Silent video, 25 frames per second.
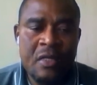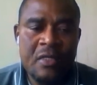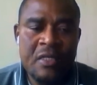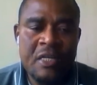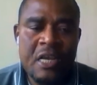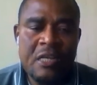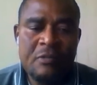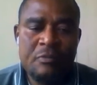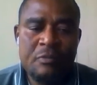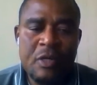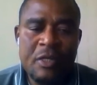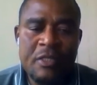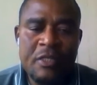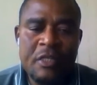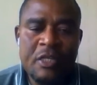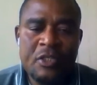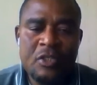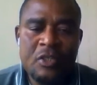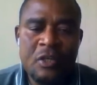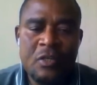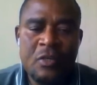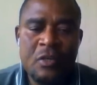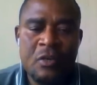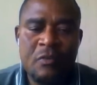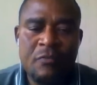the
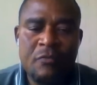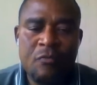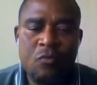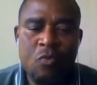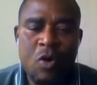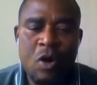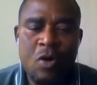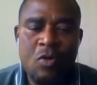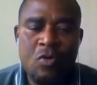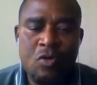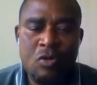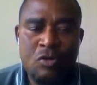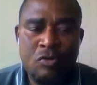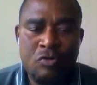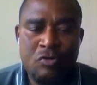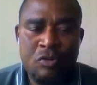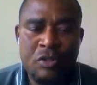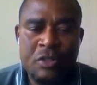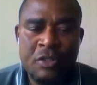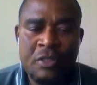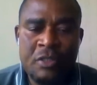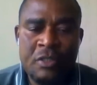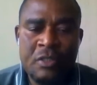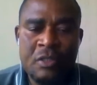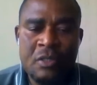exploitation of one
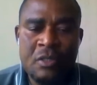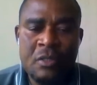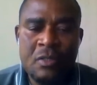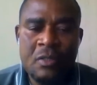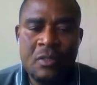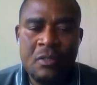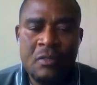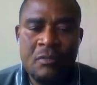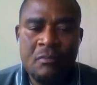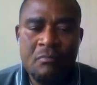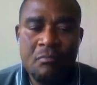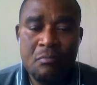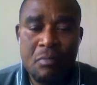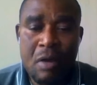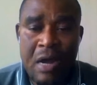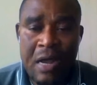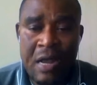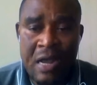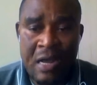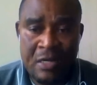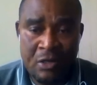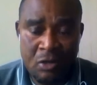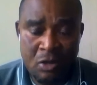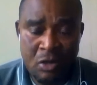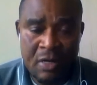country by
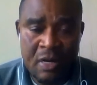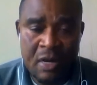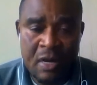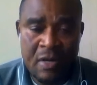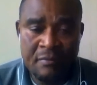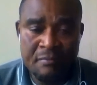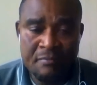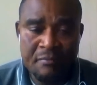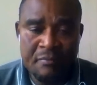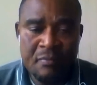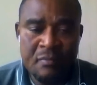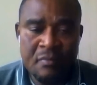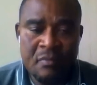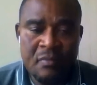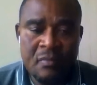another.